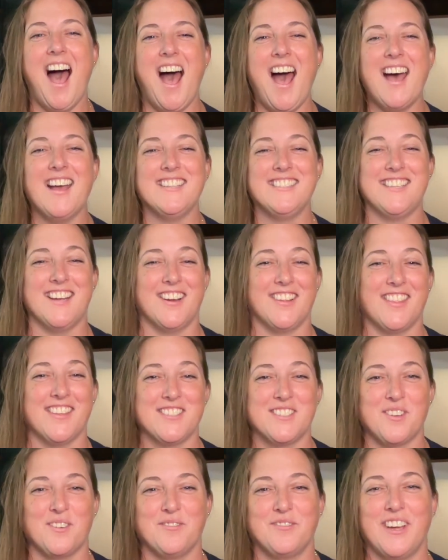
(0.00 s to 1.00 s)
and Jared,
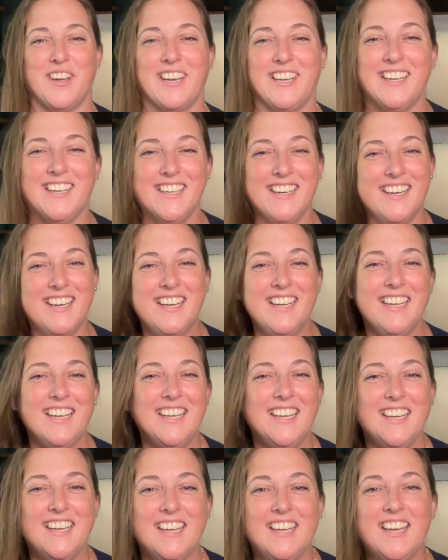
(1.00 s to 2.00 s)
that's so funny.
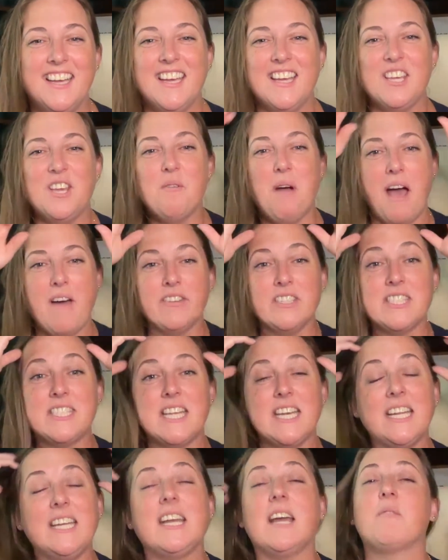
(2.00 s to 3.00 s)
You haven't
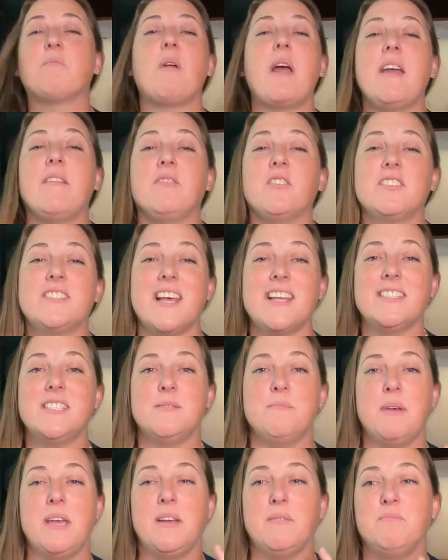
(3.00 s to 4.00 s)
seen it, Brave. You're dead
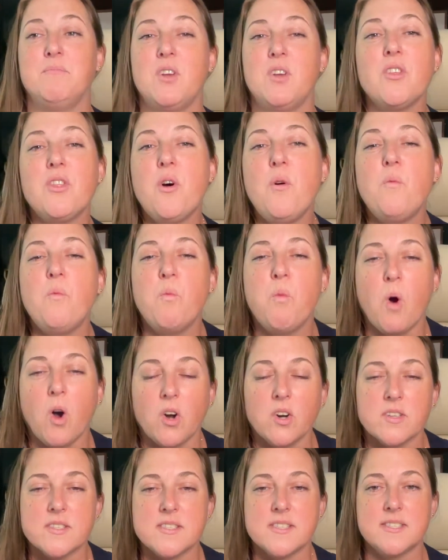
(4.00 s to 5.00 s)
to me. You're the
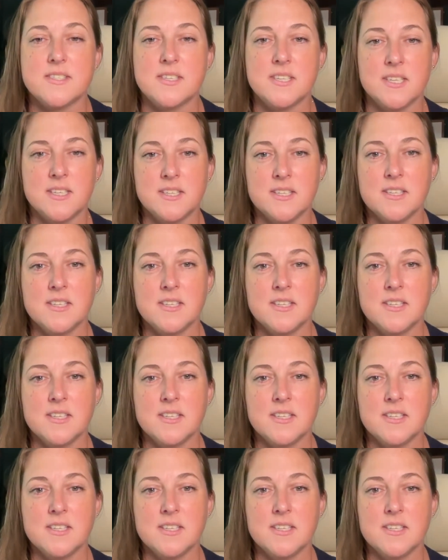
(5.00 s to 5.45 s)
worst.